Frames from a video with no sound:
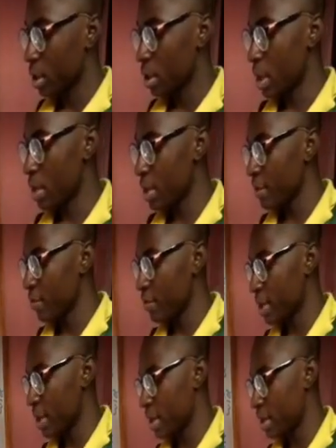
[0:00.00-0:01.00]
me give
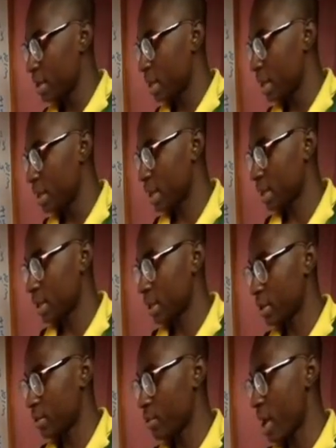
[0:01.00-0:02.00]
a data
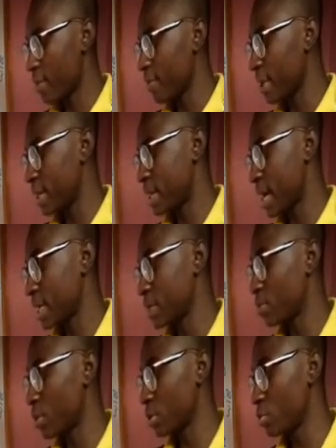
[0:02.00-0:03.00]
now. We have a dice
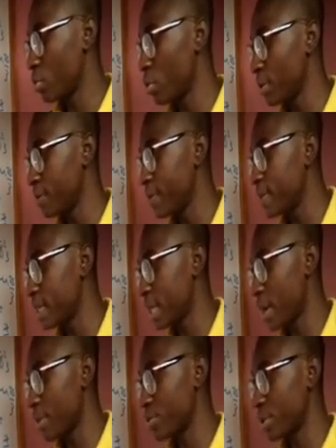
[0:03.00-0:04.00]
was rolled 50
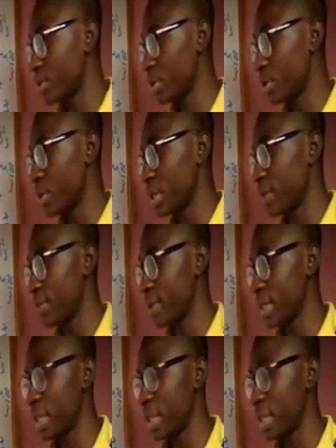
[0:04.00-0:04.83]
times with the result given in